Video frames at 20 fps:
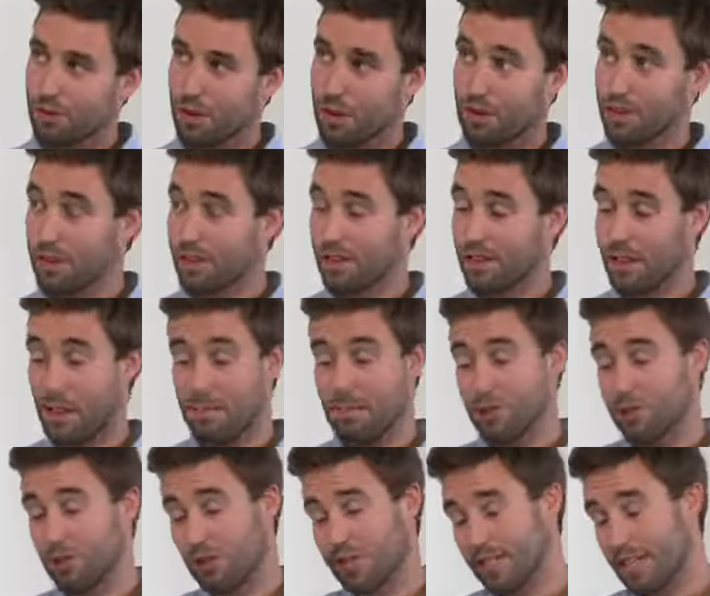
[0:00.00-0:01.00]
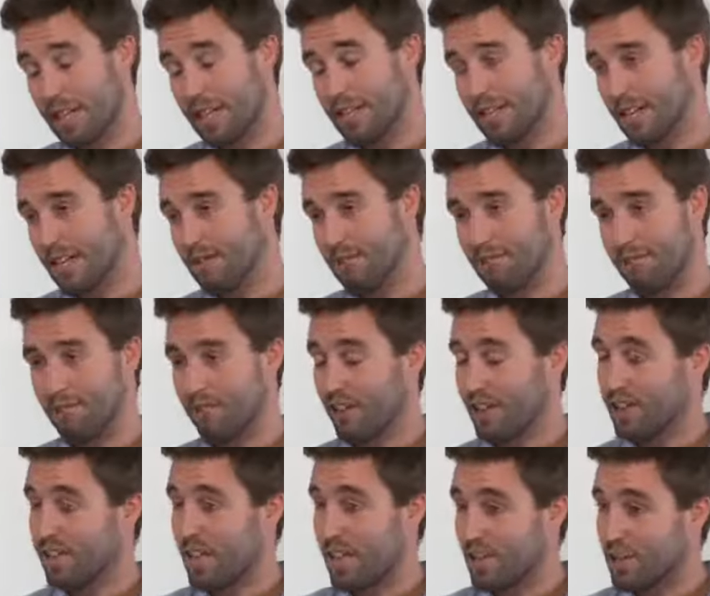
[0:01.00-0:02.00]
play with chemistry sets and
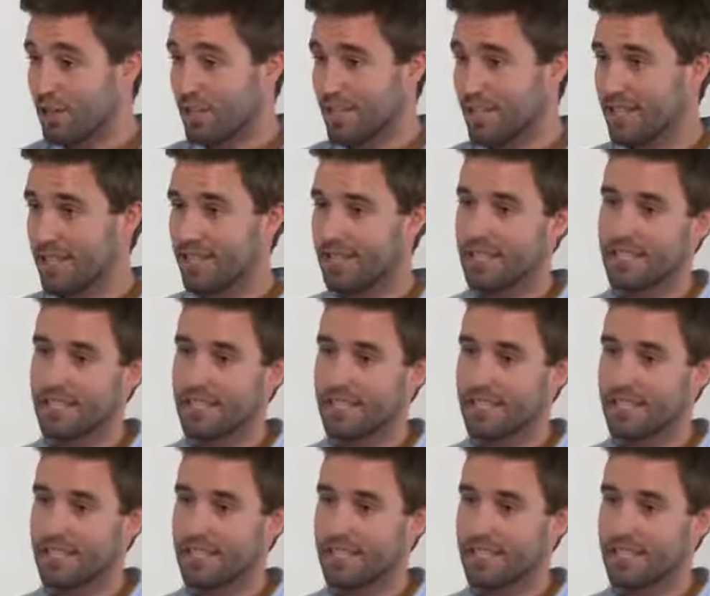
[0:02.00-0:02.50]
fix engines and